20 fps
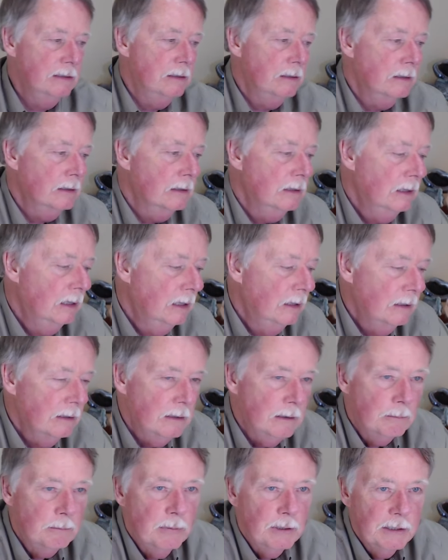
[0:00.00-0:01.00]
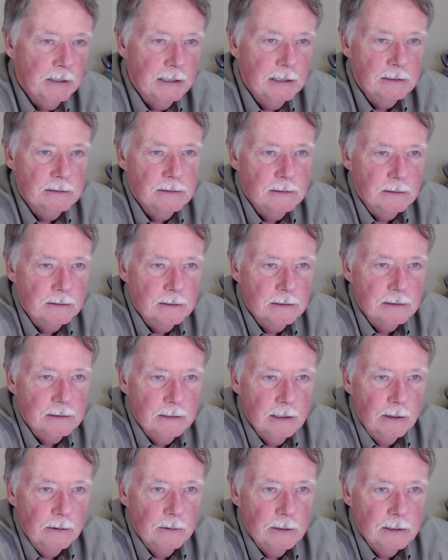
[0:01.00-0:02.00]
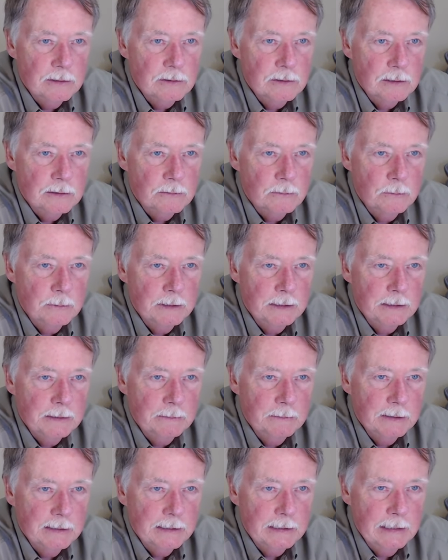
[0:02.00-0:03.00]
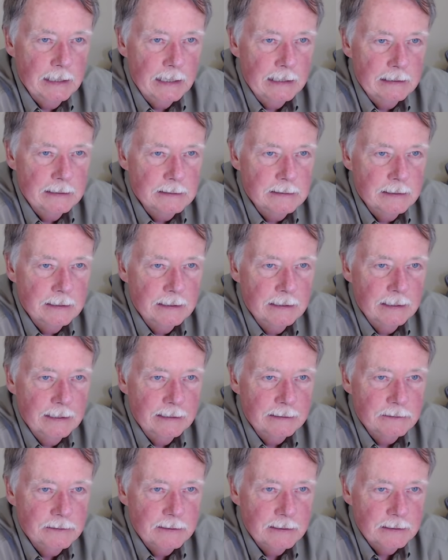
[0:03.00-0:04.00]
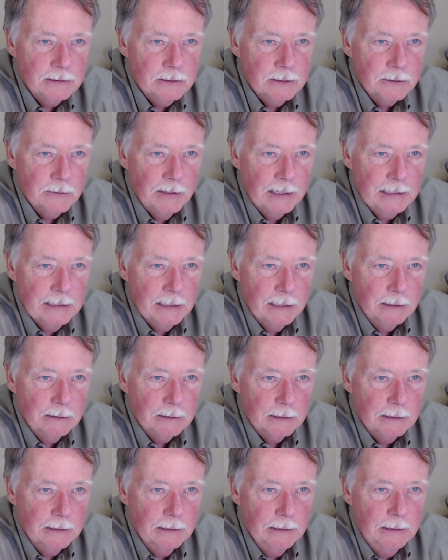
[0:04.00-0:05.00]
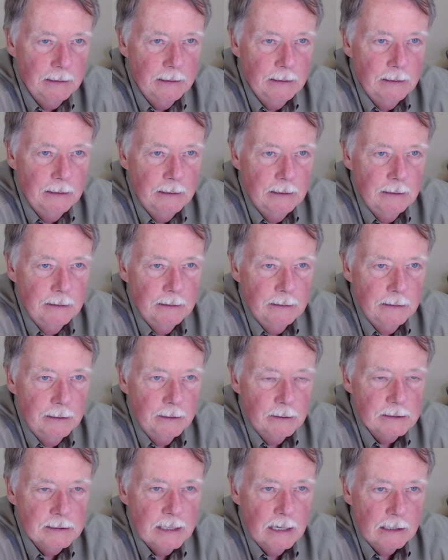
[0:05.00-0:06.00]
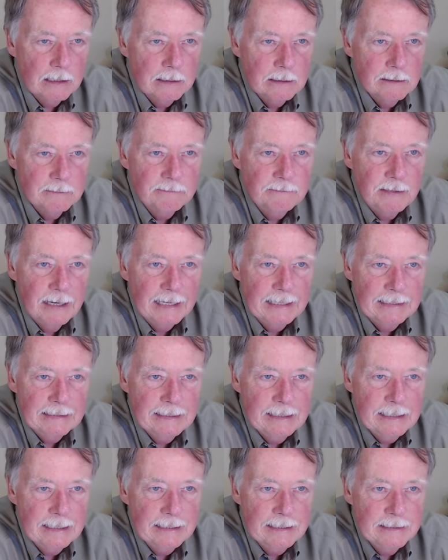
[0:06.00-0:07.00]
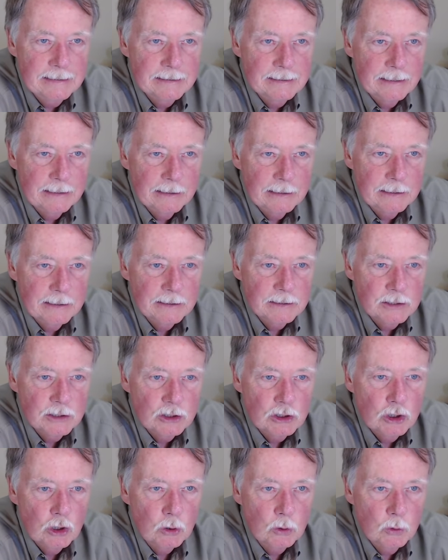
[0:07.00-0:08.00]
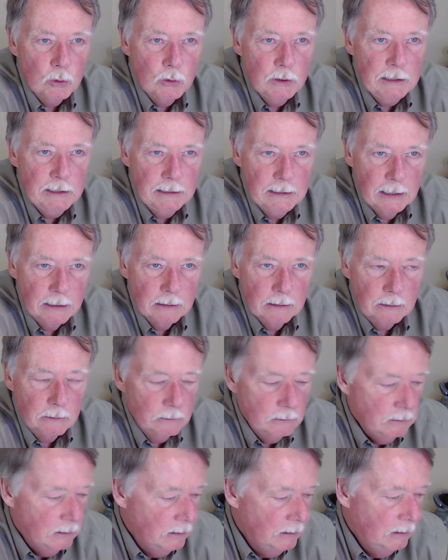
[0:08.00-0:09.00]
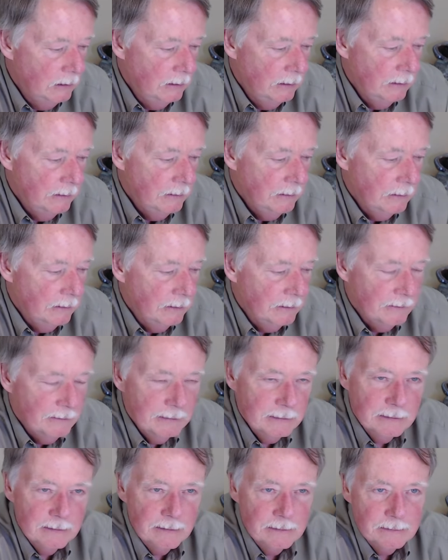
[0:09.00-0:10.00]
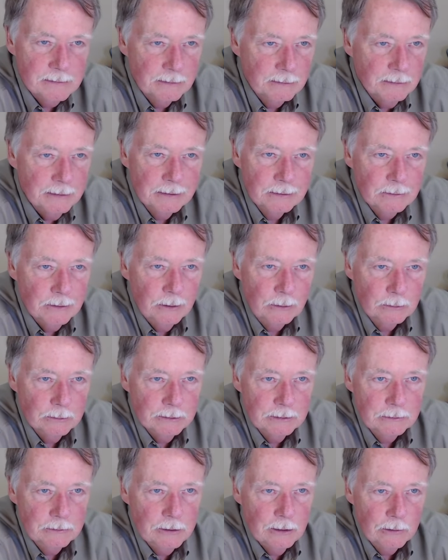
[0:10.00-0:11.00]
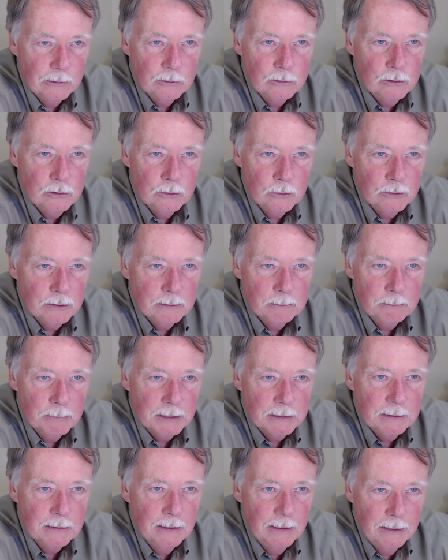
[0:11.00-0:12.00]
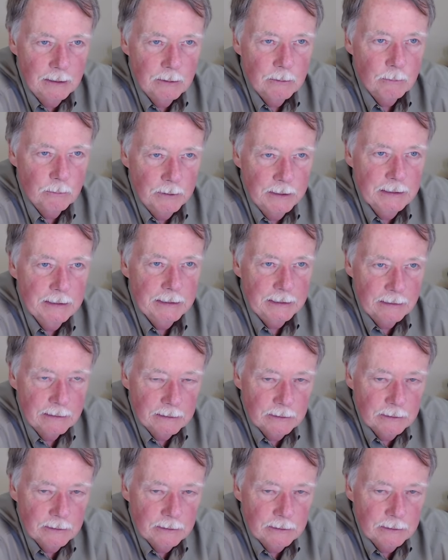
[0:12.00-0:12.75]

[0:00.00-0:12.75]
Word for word: the the brilliance of the stone is just really, really nice, and, and such a great color. You know, it's hard to find these that are so yellow. You know, this is a little golden tone to it, but really a